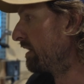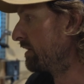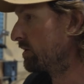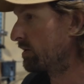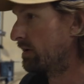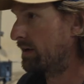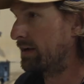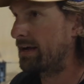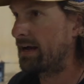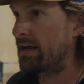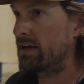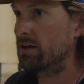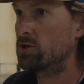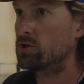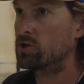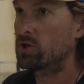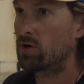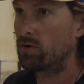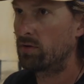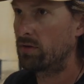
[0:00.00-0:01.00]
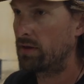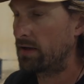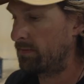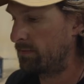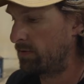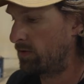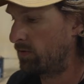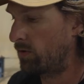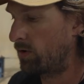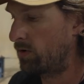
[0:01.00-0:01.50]
you can kind of show
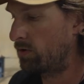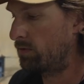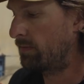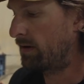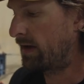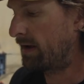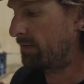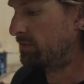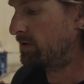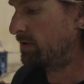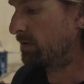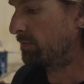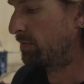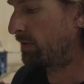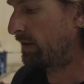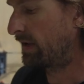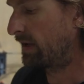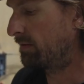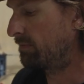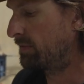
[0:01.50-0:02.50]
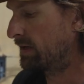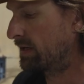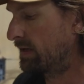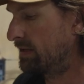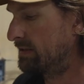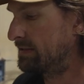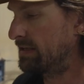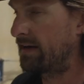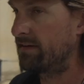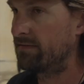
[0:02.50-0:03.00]
them the roadmap to your plan.
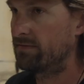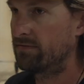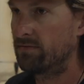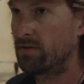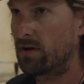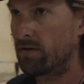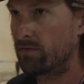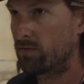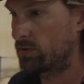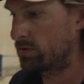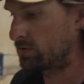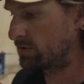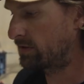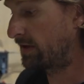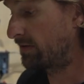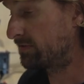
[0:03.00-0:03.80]
Because unfortunately